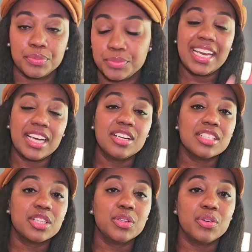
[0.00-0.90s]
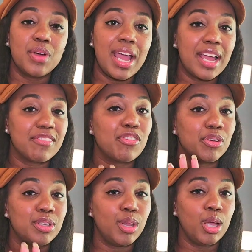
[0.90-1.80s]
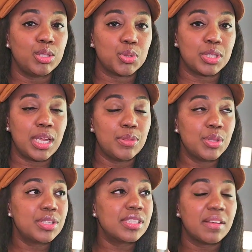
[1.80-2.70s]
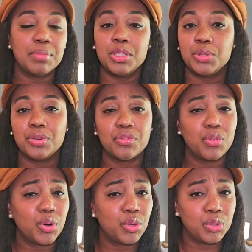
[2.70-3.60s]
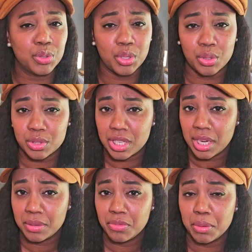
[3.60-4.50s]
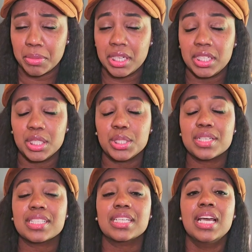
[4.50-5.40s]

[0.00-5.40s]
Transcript: And here's a little hack for laundry. And this I've been doing for a long time, for many years.